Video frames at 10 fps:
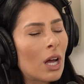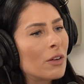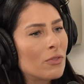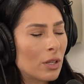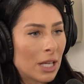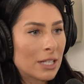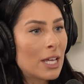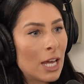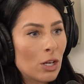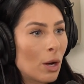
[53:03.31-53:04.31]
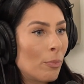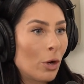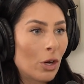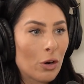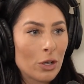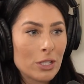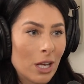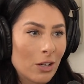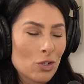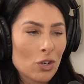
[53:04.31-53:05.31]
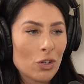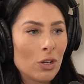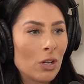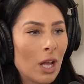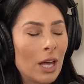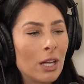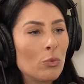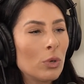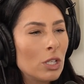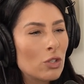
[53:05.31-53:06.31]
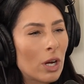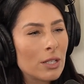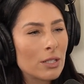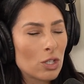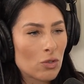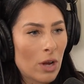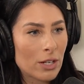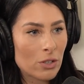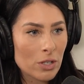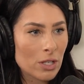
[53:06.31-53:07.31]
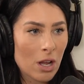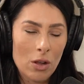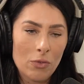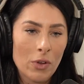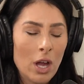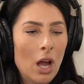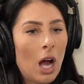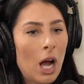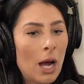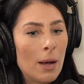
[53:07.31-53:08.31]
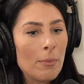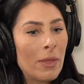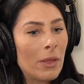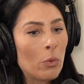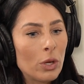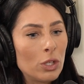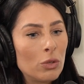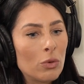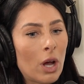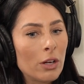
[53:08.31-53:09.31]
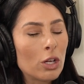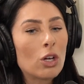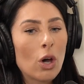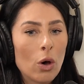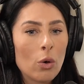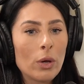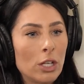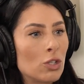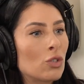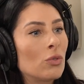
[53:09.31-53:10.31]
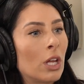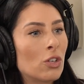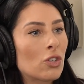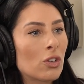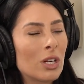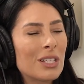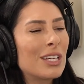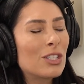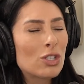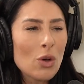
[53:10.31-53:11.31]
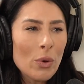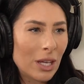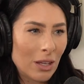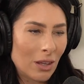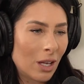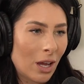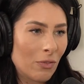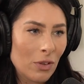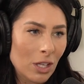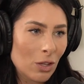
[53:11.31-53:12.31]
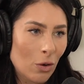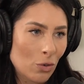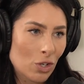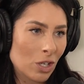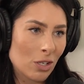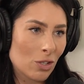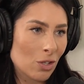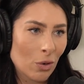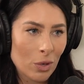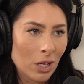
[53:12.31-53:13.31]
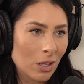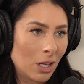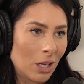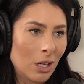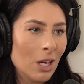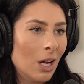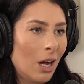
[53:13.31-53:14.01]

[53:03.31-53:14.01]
kind of like take a book or take a journal and really try to distract yourself. And then when you kind of go into nature, it's so healing. I feel like the ocean is so healing.